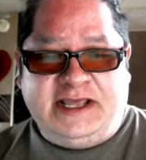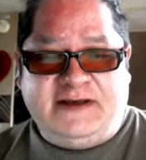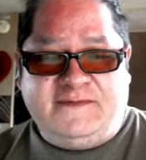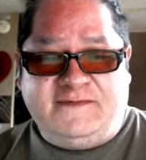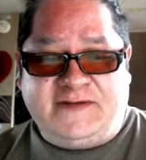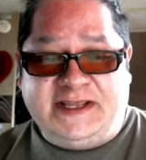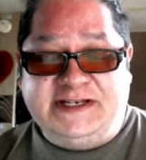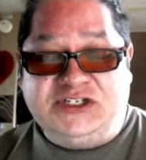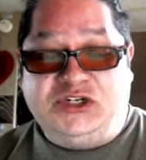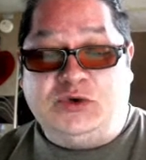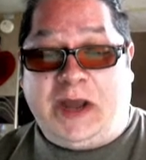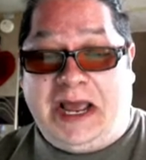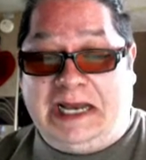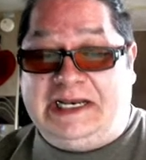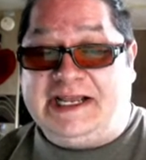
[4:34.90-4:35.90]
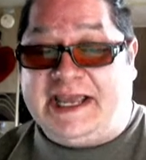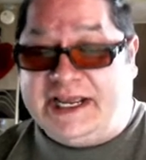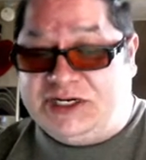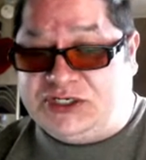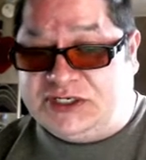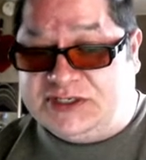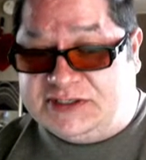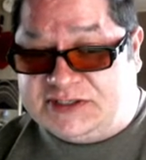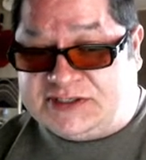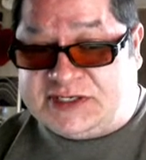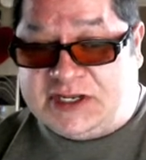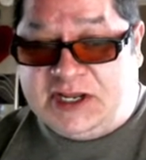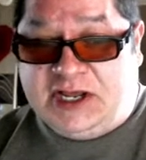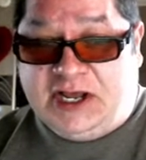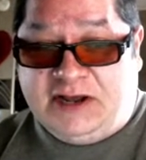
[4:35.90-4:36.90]
into allegations
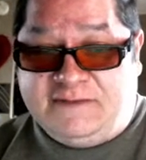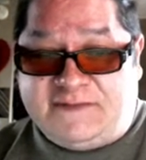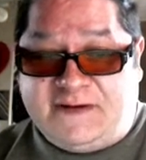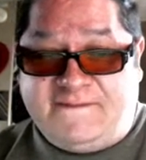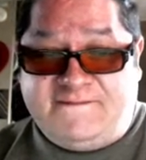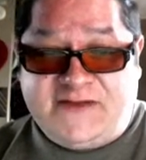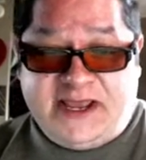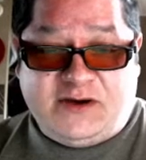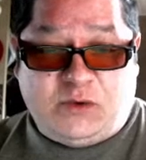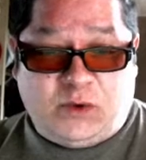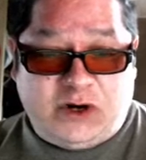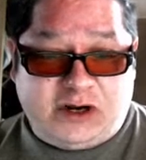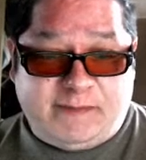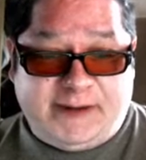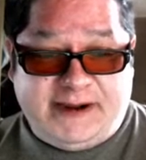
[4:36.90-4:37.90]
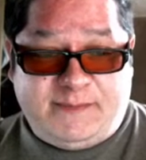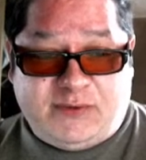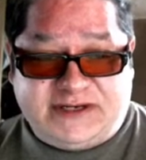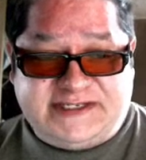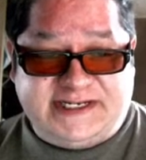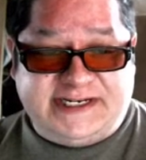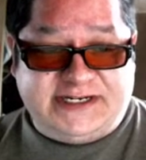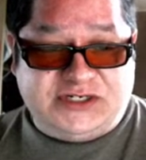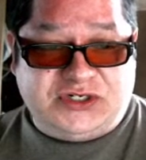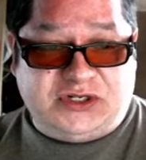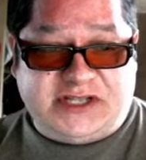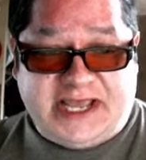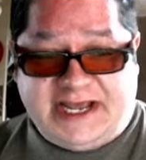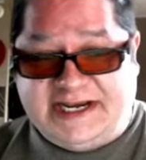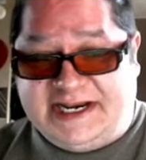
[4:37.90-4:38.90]
of fake work by presidential
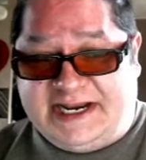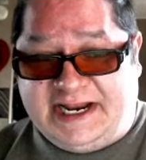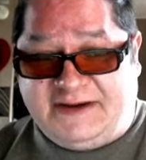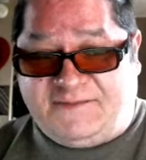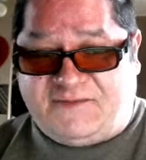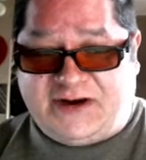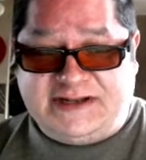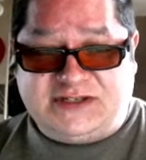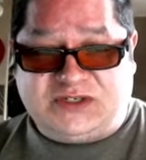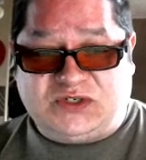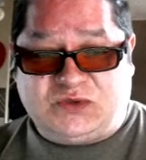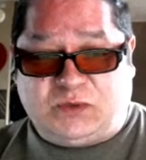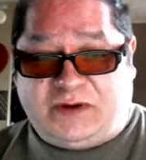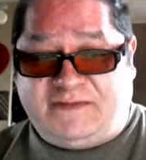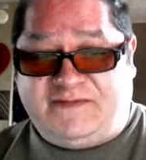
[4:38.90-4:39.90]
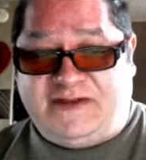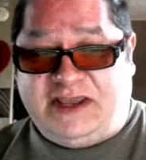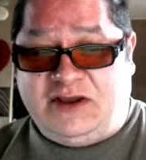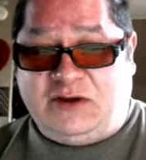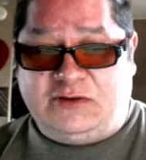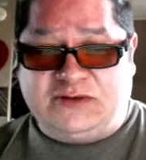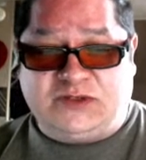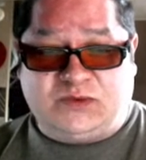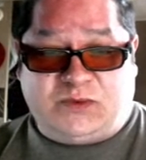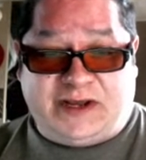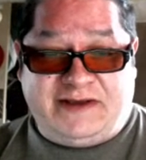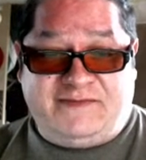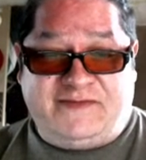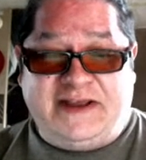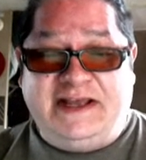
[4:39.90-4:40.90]
candidate Francois Fillon's
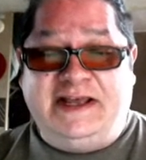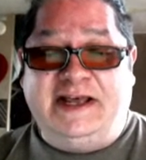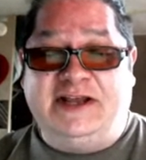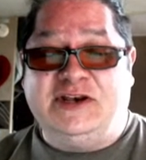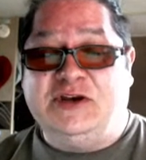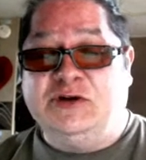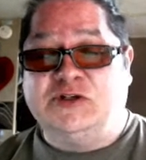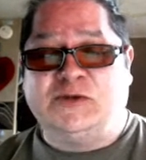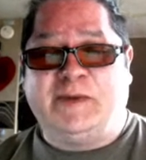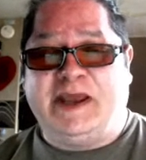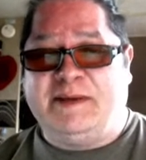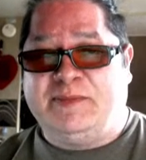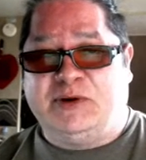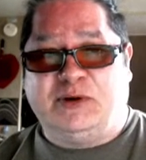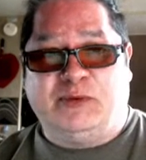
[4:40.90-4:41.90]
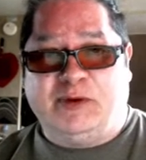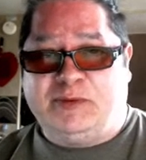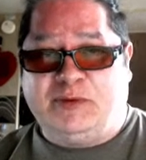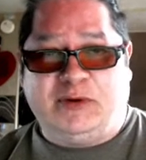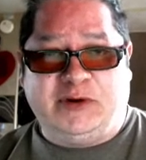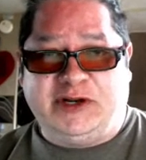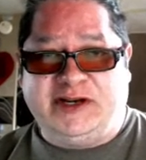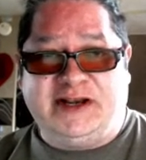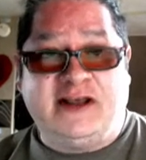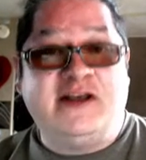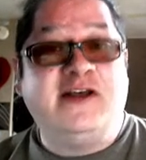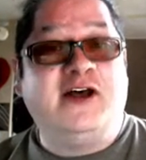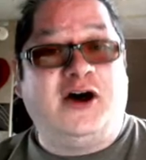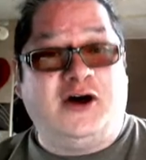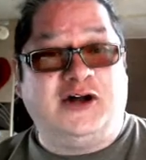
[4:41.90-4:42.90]
wife, a newspaper reported
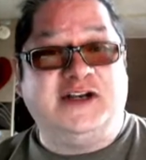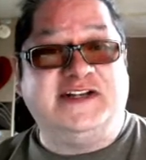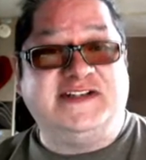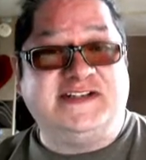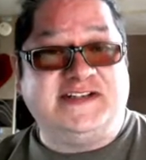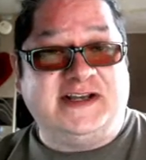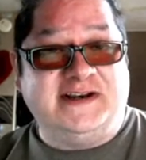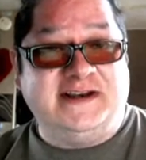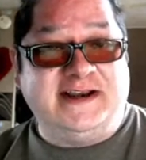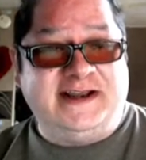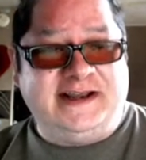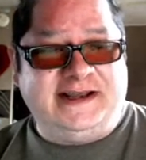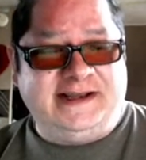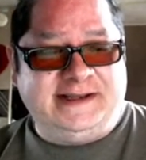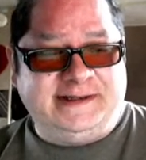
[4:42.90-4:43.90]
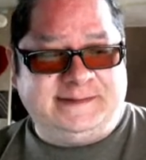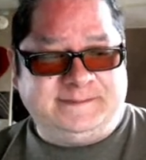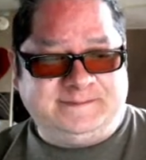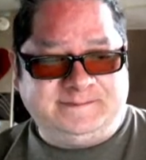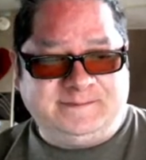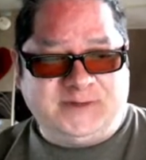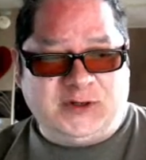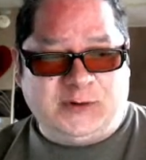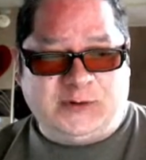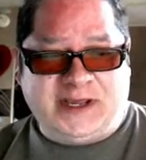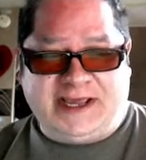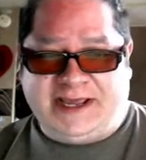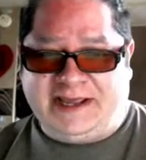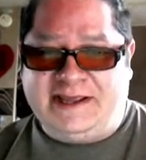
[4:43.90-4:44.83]
on Sunday. Okay.